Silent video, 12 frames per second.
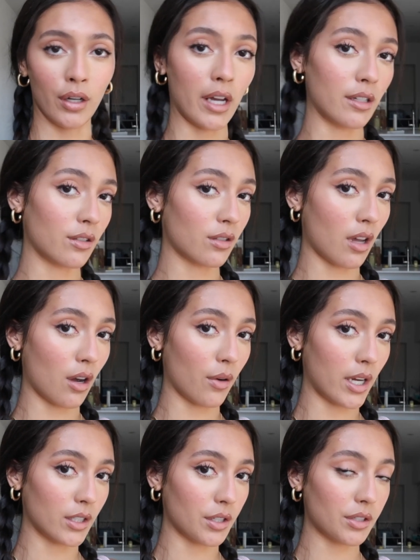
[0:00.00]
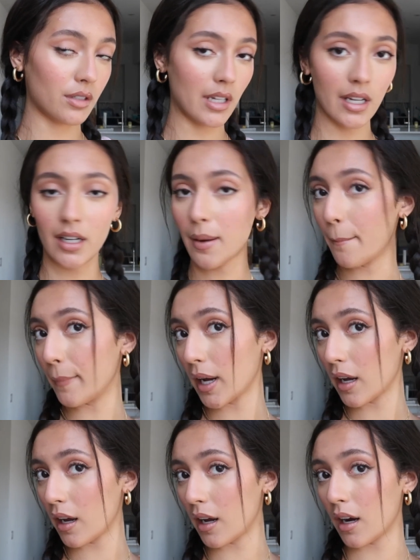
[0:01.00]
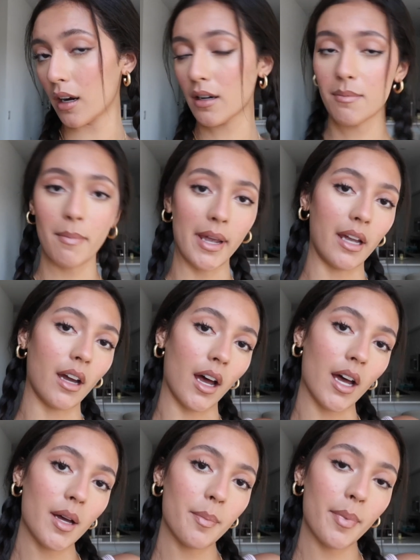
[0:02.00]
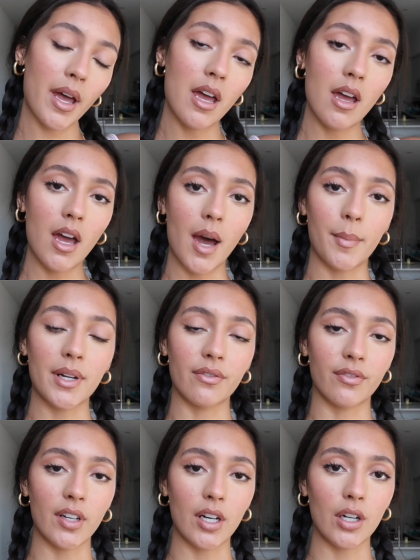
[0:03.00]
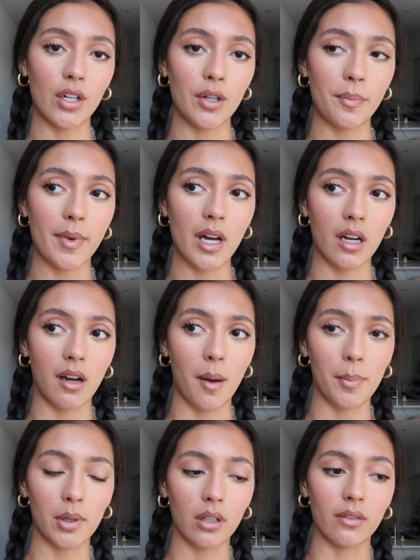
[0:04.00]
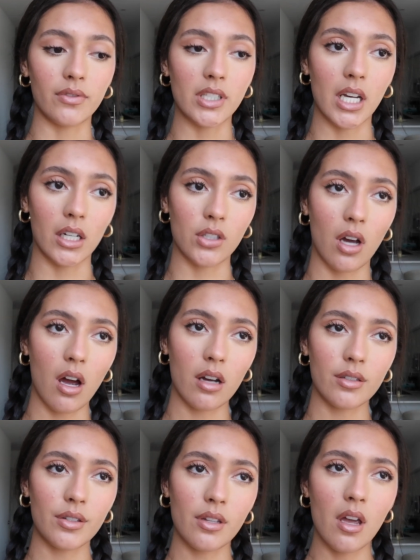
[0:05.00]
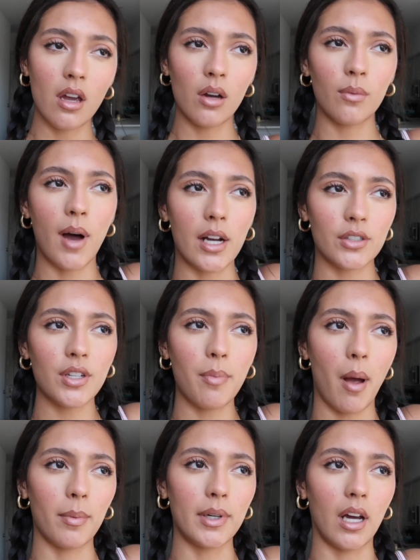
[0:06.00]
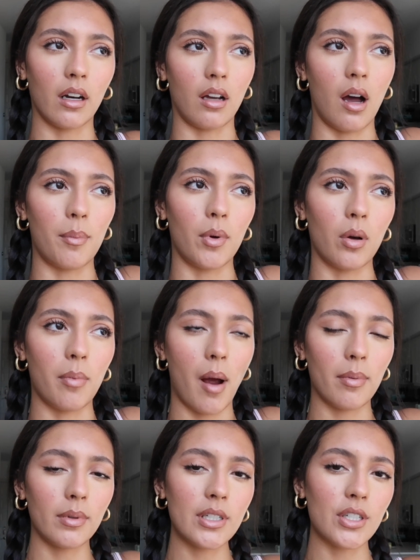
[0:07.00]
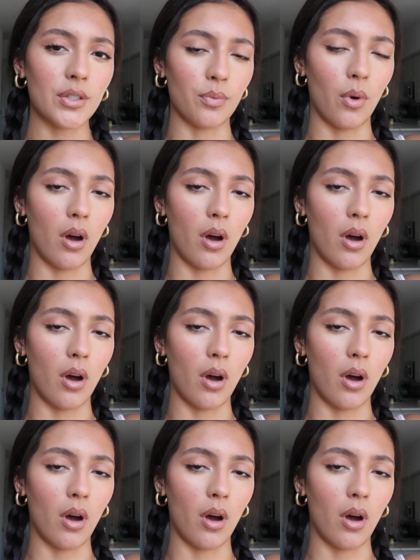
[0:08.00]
Okay, so I just did my hair and makeup. I'm gonna film a couple of TikToks. Well, actually, probably not a couple, probably just